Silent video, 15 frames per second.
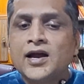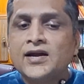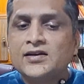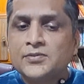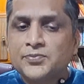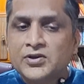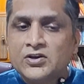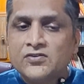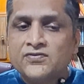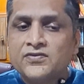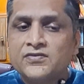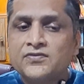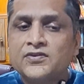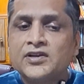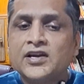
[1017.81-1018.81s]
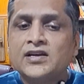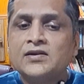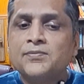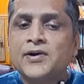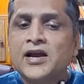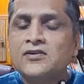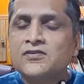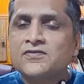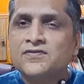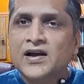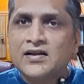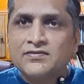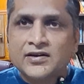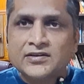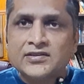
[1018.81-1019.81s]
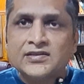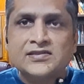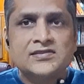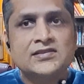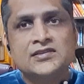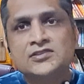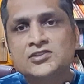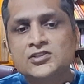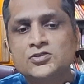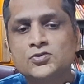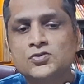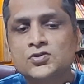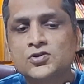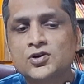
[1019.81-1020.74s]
At a P of 50 and a PAT of 562